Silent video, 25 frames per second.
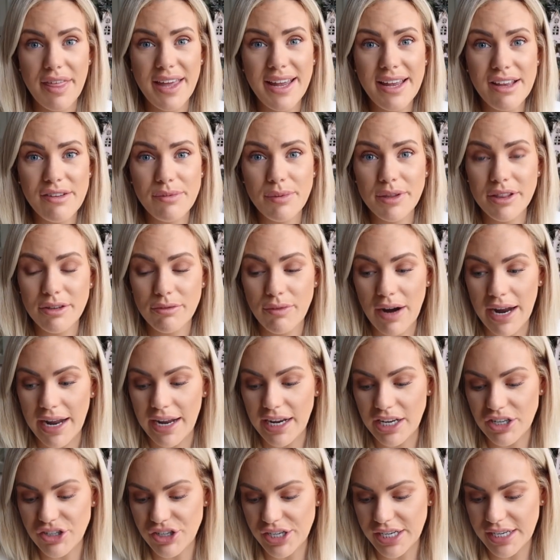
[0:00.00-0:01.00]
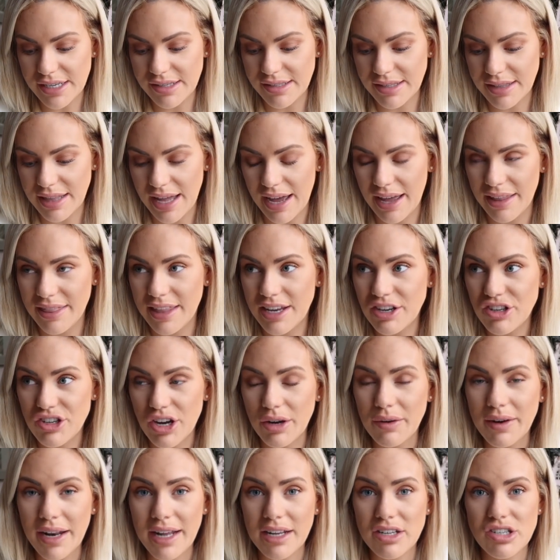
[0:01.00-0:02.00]
thing is with the Range is that they
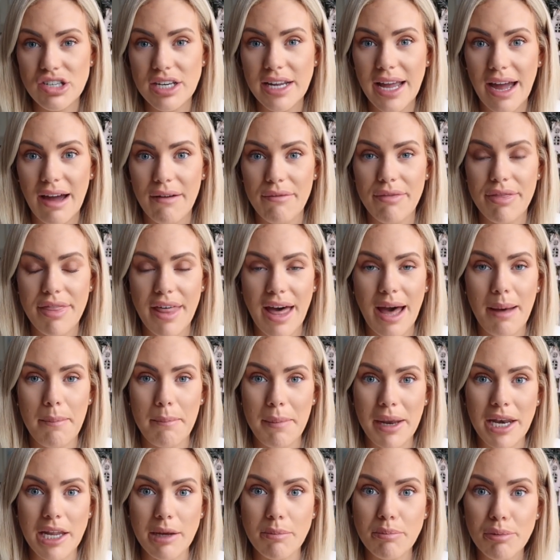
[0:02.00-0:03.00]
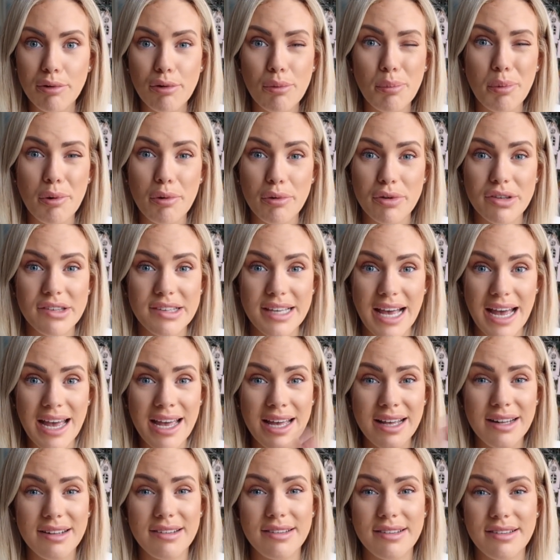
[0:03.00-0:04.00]
don't actually have that many bauble
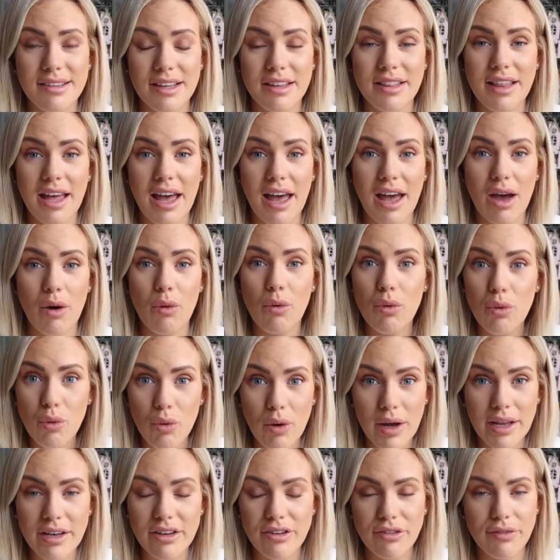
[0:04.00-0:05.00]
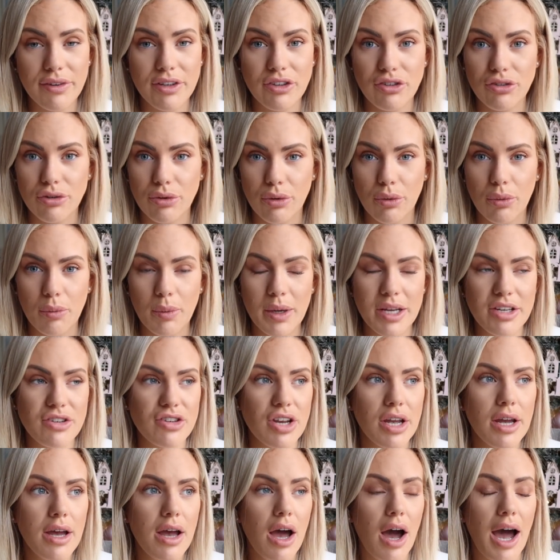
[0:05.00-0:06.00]
sets. They're all individual,
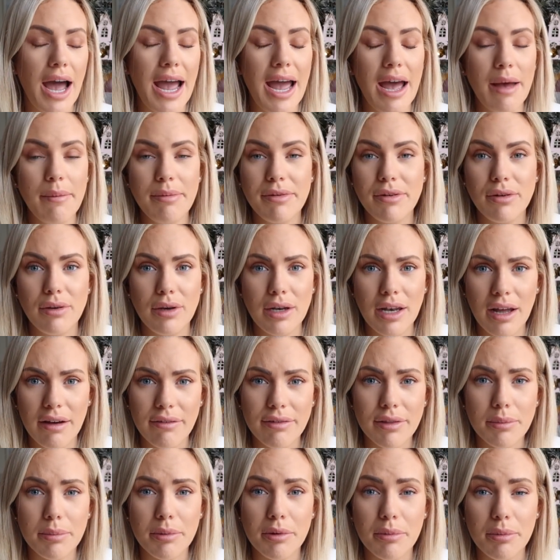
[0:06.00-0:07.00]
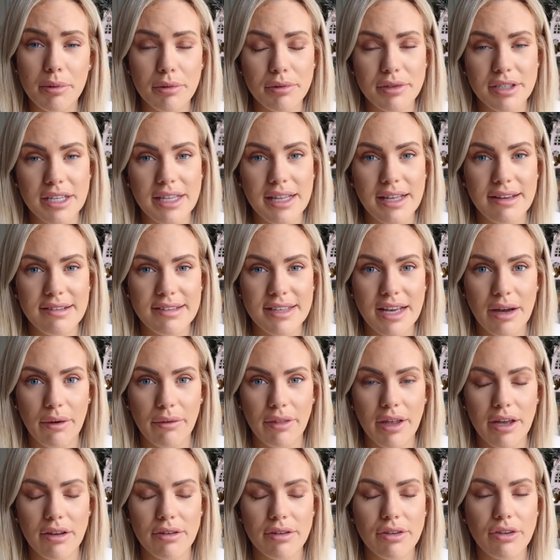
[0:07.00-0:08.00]
which I absolutely love the baubles that they sell.
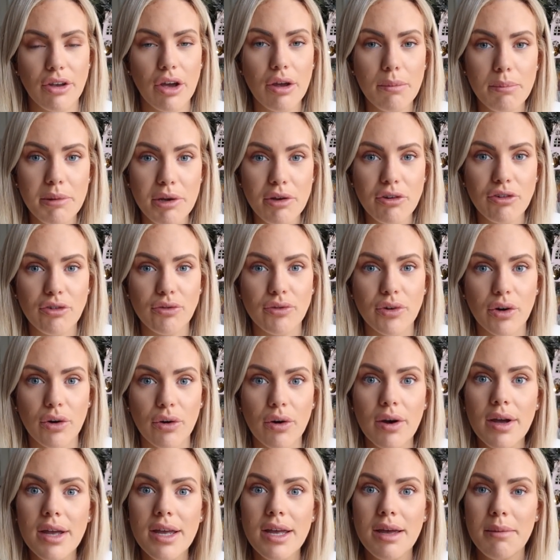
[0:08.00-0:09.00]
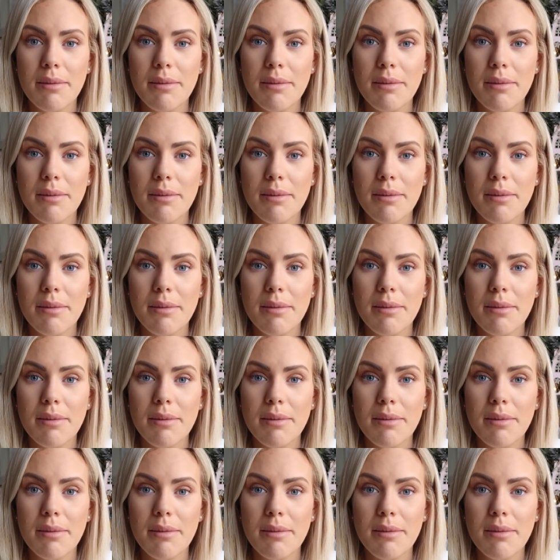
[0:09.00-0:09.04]
They're so beautiful,